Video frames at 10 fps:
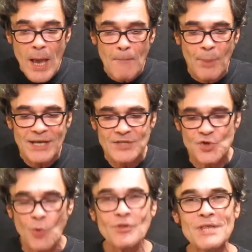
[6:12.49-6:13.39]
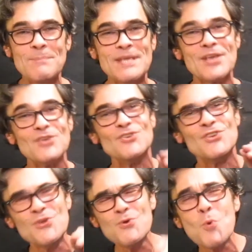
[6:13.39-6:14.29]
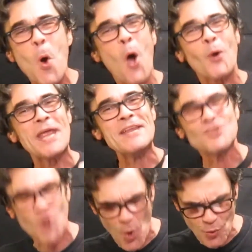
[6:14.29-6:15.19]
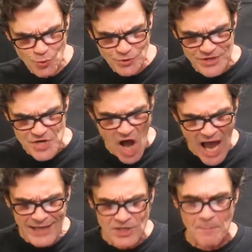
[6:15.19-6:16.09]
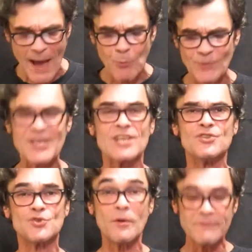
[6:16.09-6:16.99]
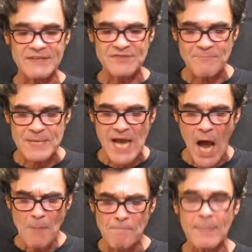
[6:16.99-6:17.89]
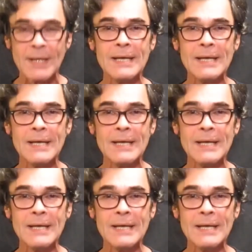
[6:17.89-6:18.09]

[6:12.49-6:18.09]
but it's only because you are in total denial about what the conservatives have become.